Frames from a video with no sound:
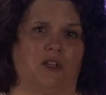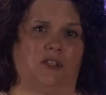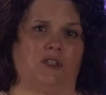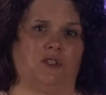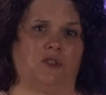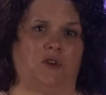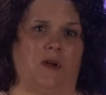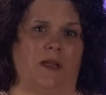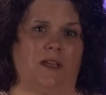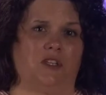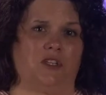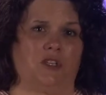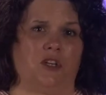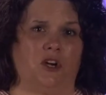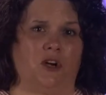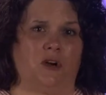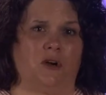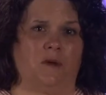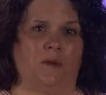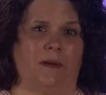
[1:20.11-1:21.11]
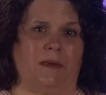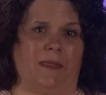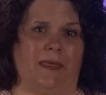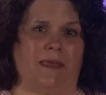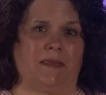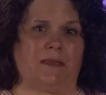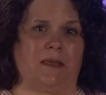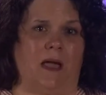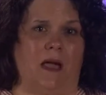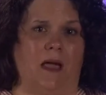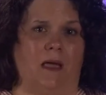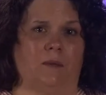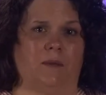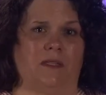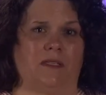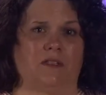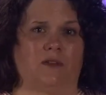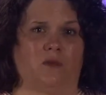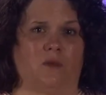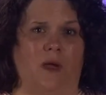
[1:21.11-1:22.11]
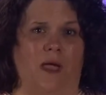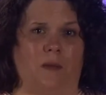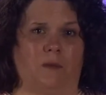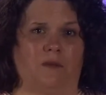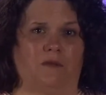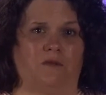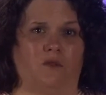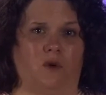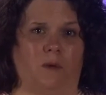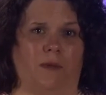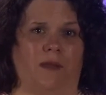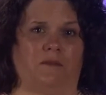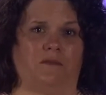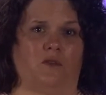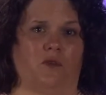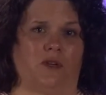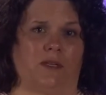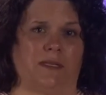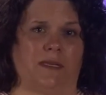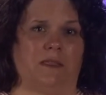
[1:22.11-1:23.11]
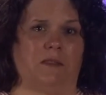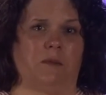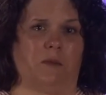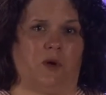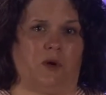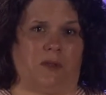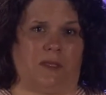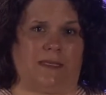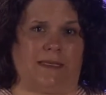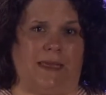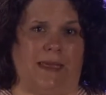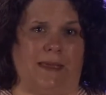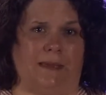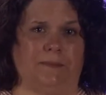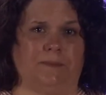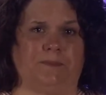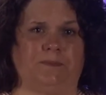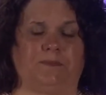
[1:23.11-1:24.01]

a strange turn around that time until right before my 14th birthday,